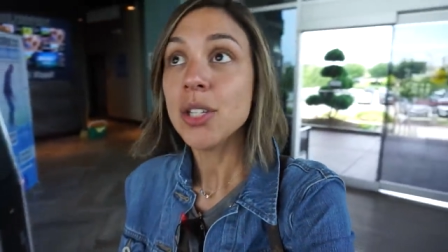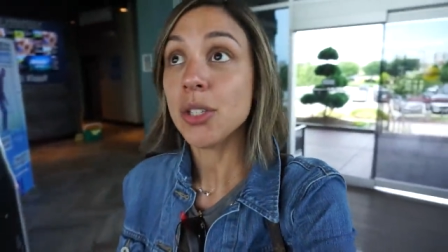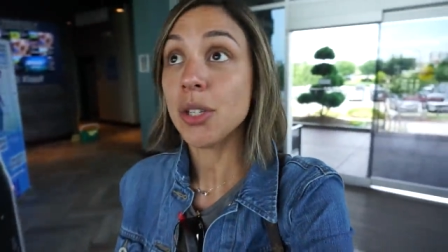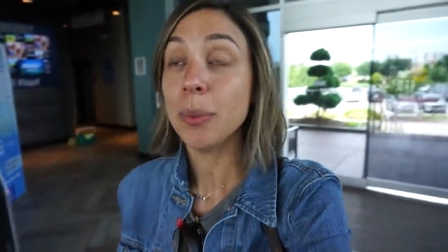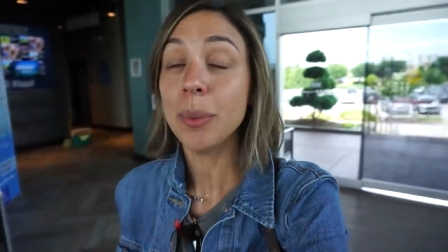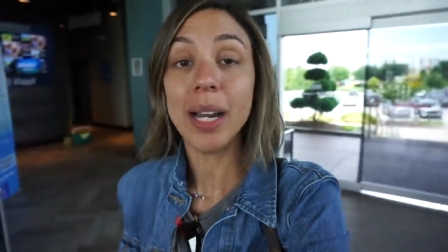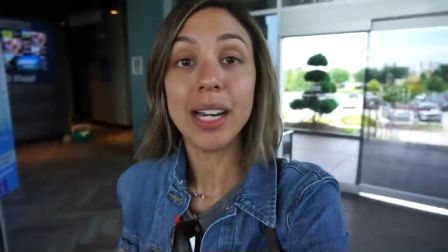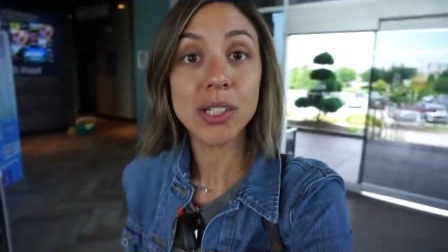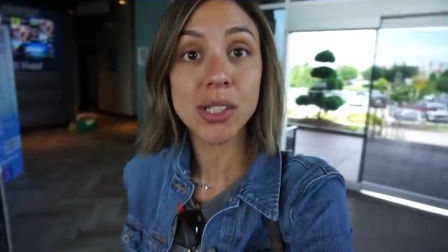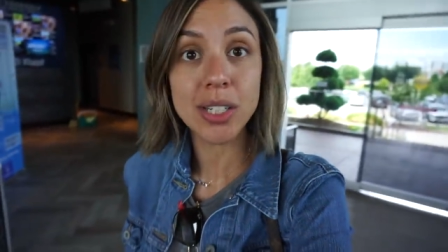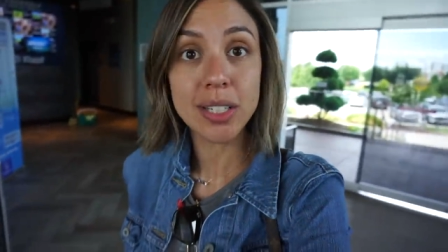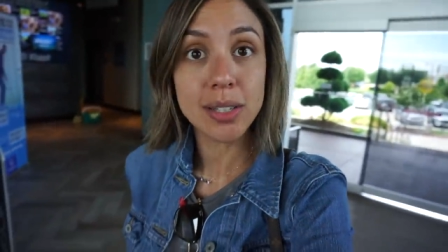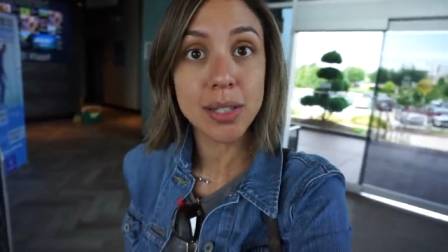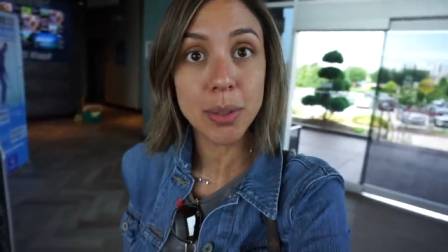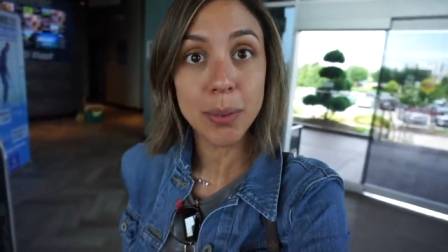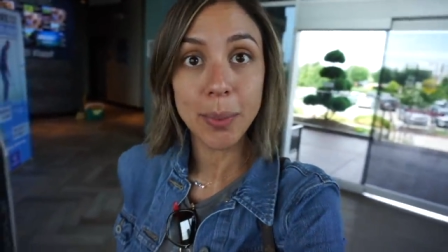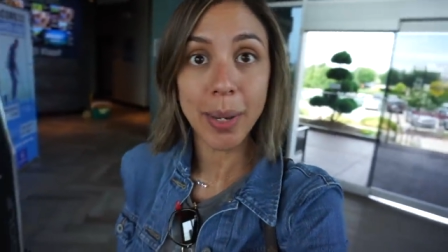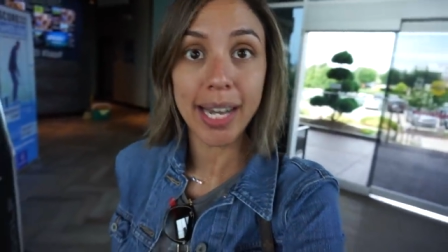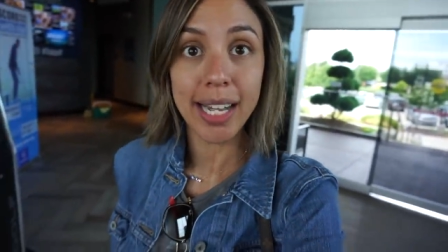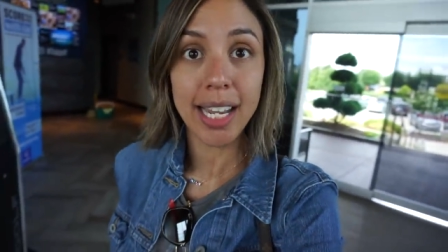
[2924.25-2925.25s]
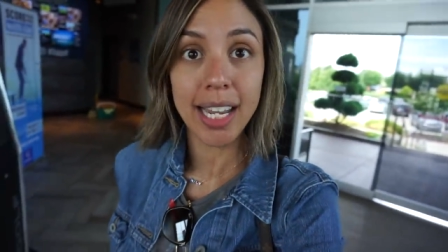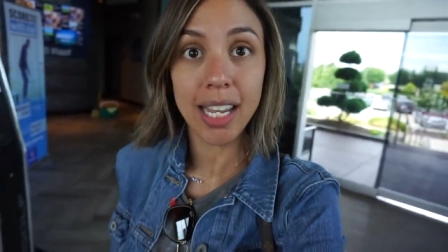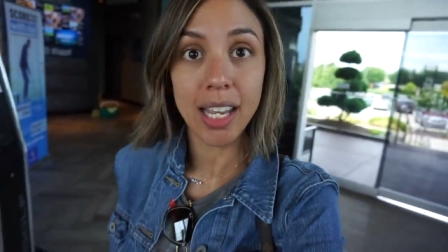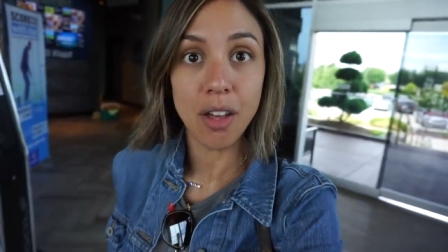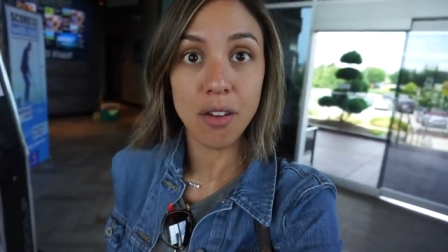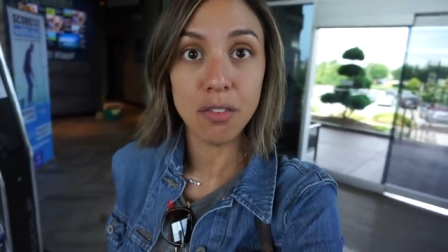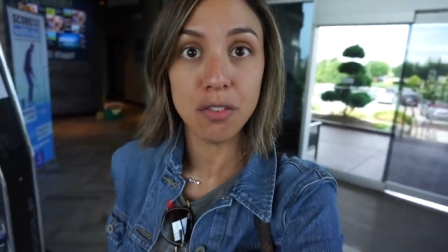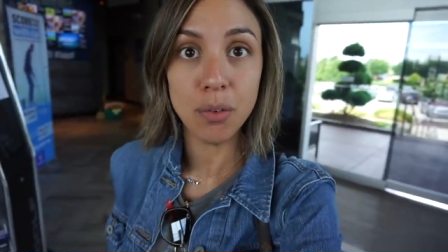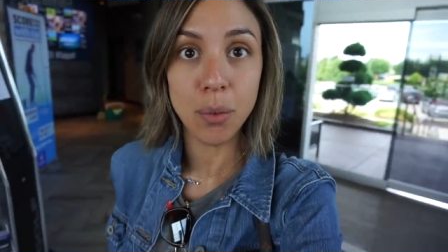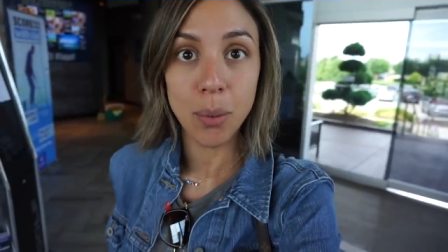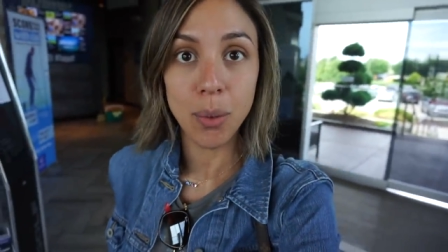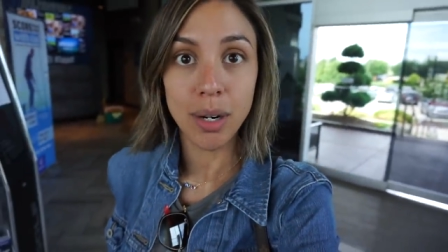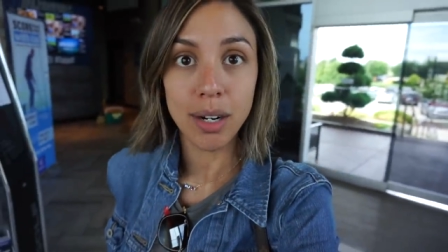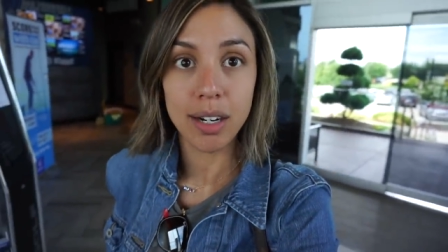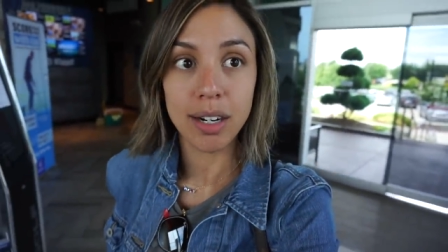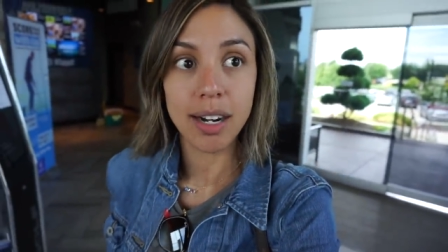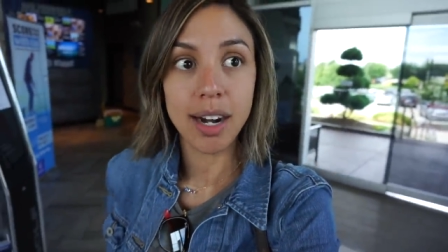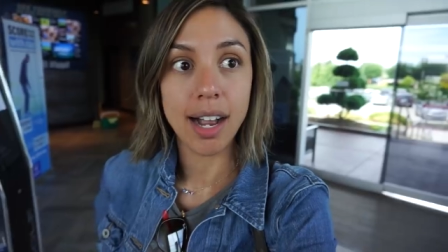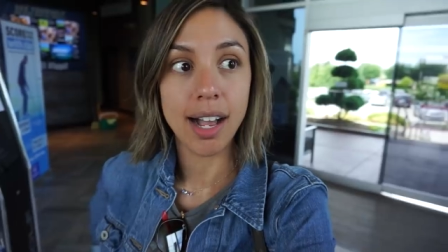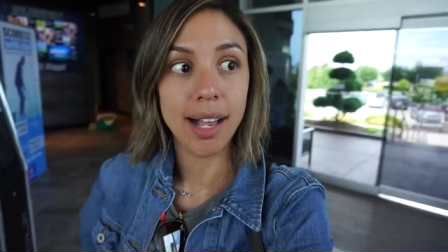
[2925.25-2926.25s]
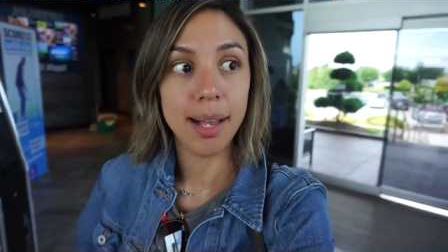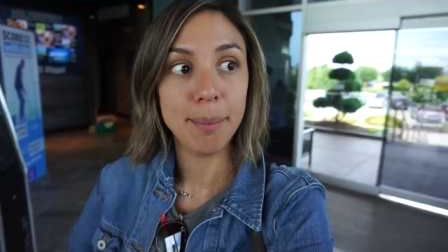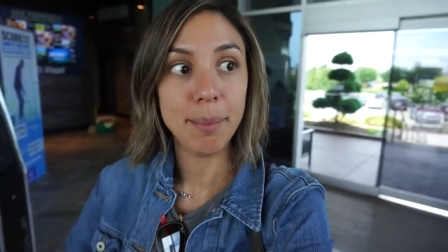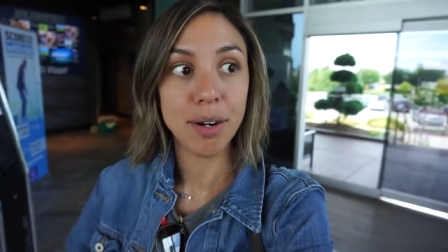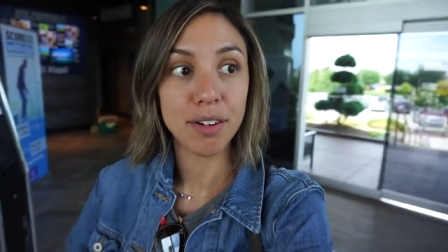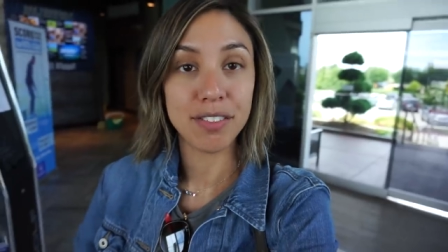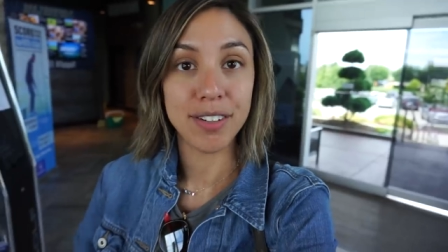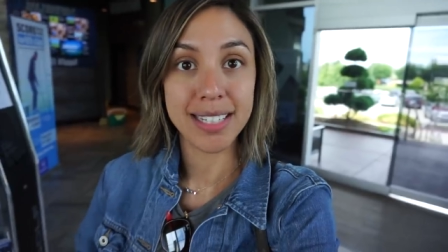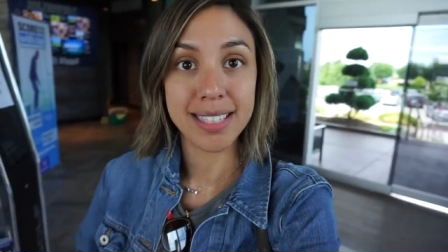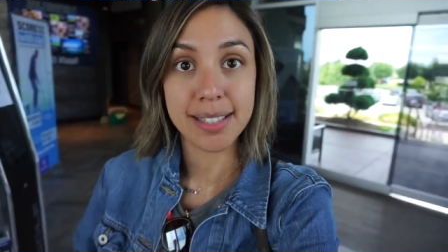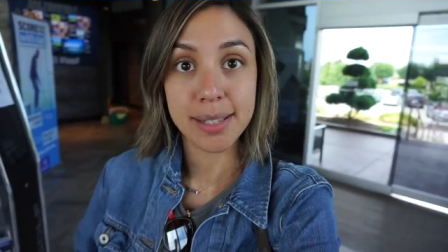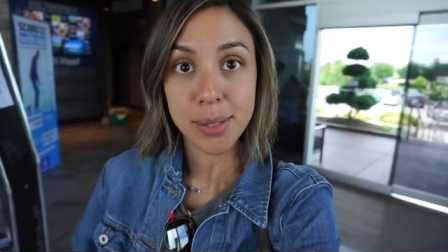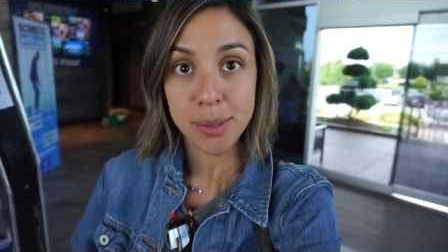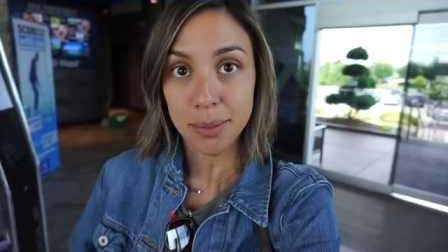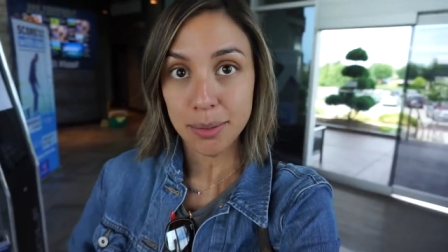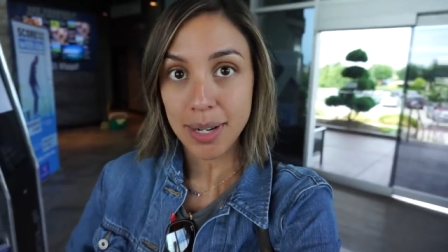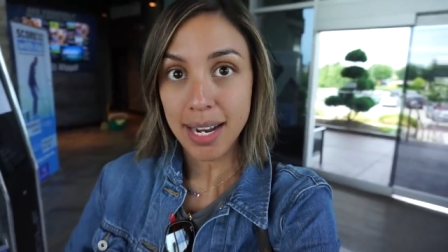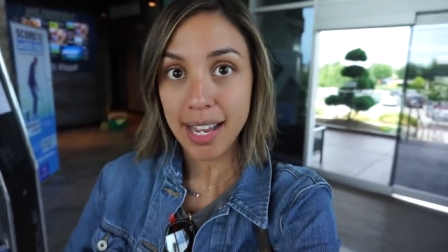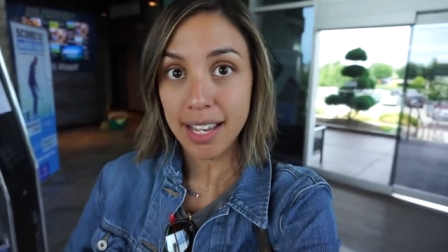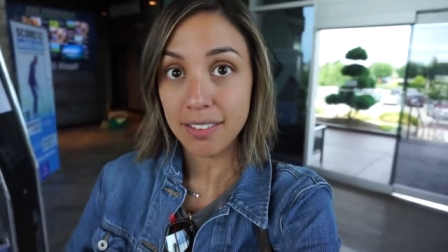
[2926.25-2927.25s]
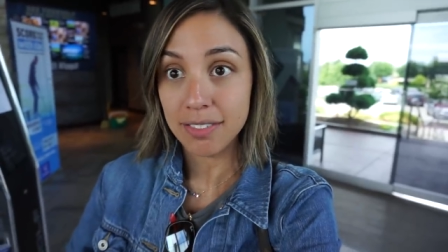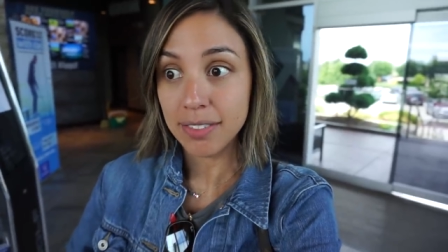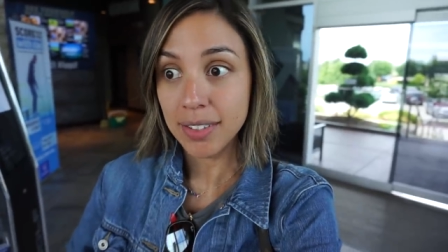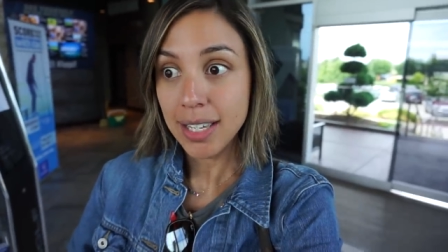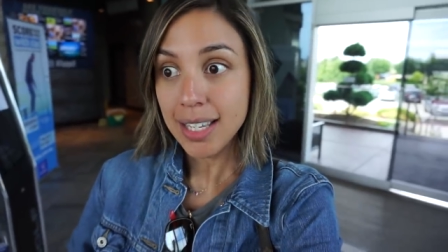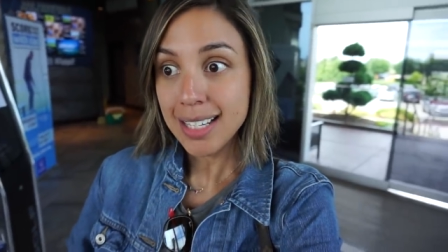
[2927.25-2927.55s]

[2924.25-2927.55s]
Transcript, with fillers: So we're actually still waiting for um, our friends to arrive.